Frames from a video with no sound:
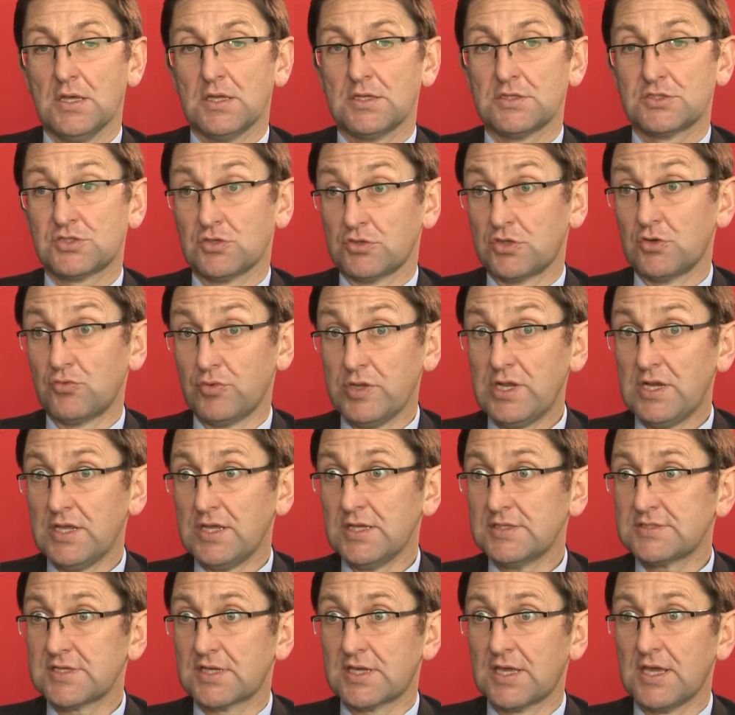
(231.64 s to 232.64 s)
So there really
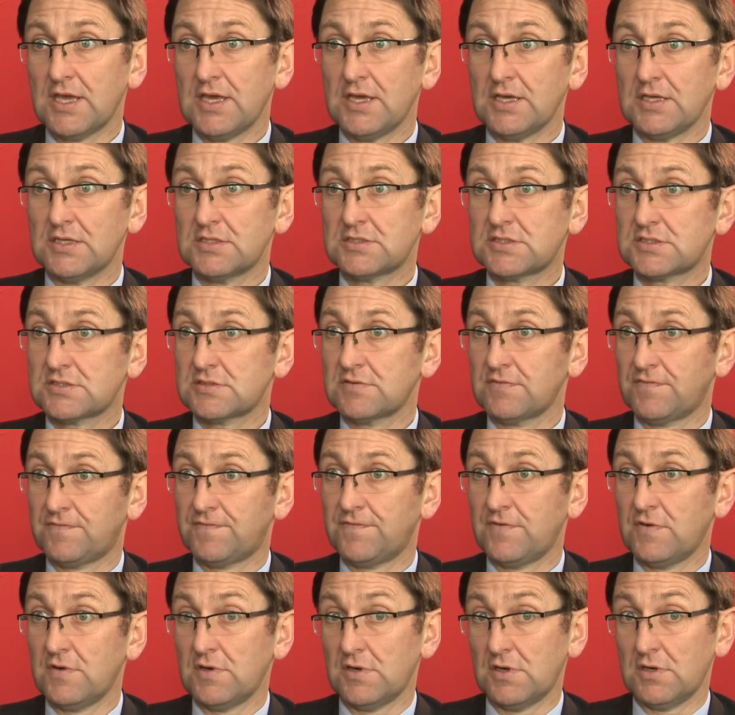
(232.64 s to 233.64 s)
is a case
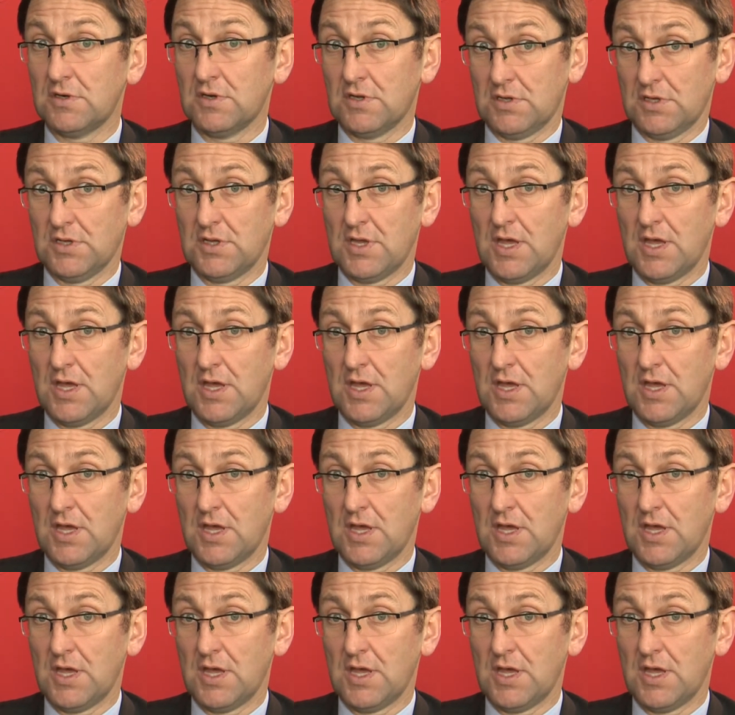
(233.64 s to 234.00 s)
for